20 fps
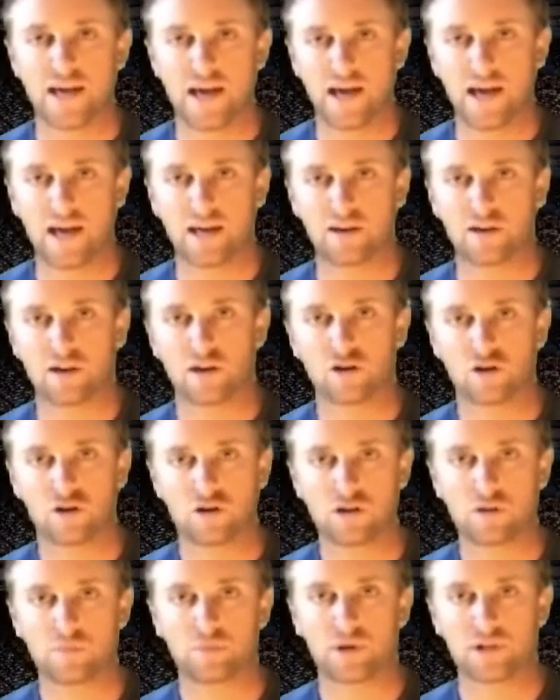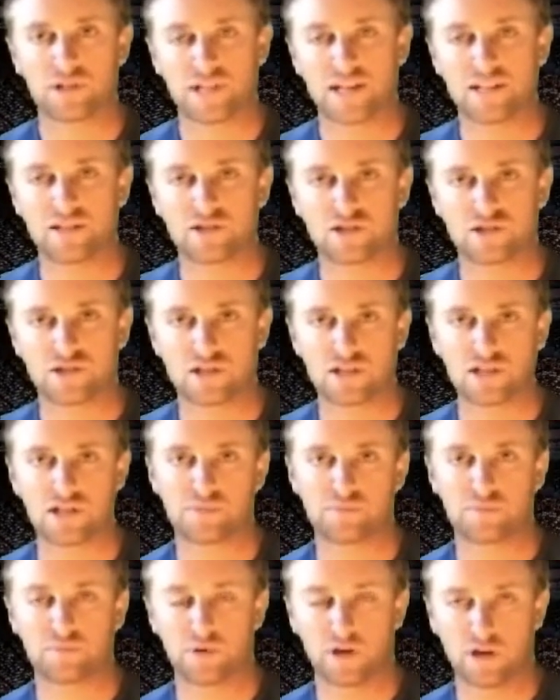And a lot of the presenters at
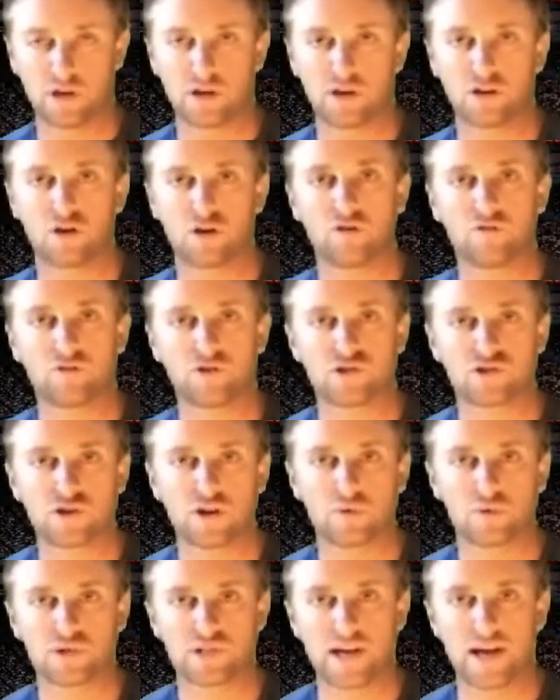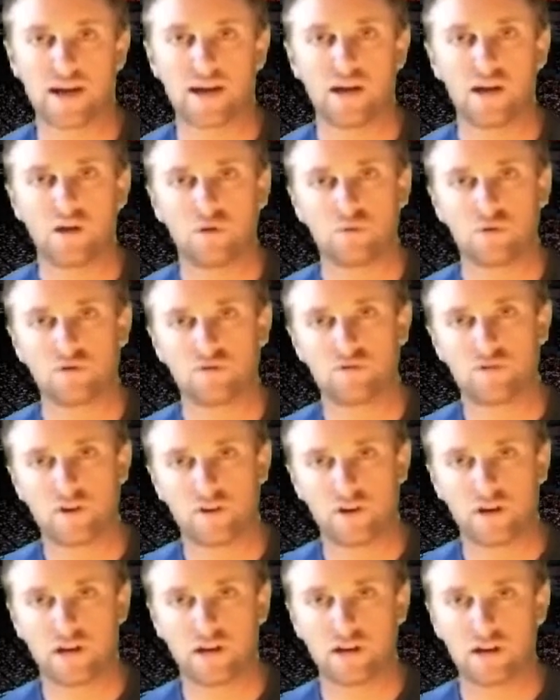this conference I was at were
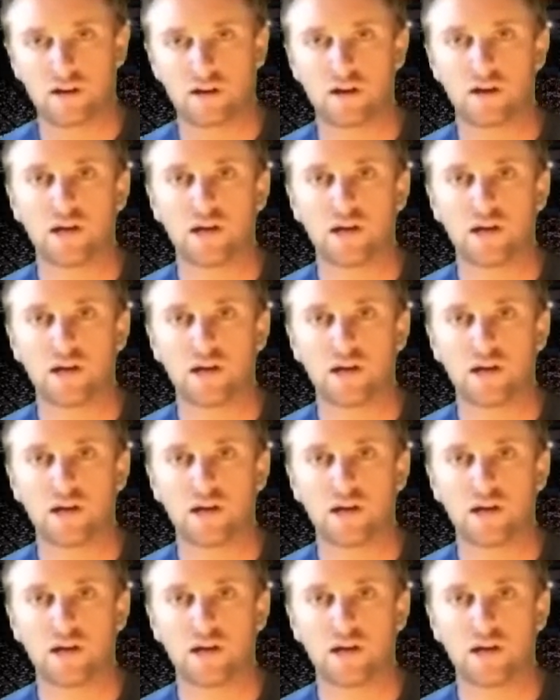very